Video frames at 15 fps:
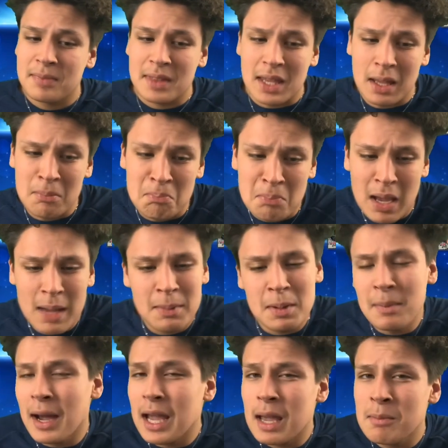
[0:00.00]
And maybe
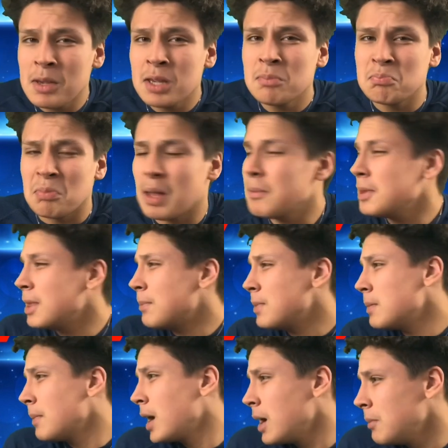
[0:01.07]
Miami. Maybe they
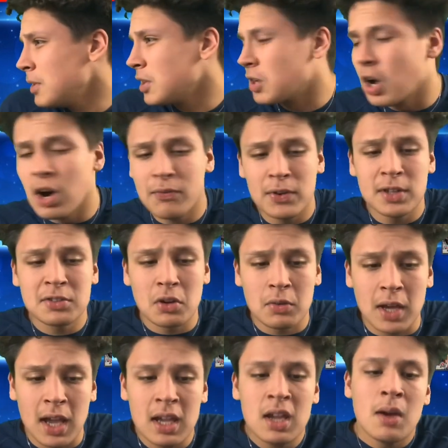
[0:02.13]
beat Miami, the Dolphins,
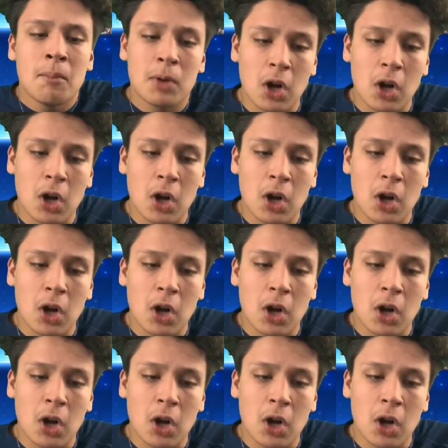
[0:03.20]
okay?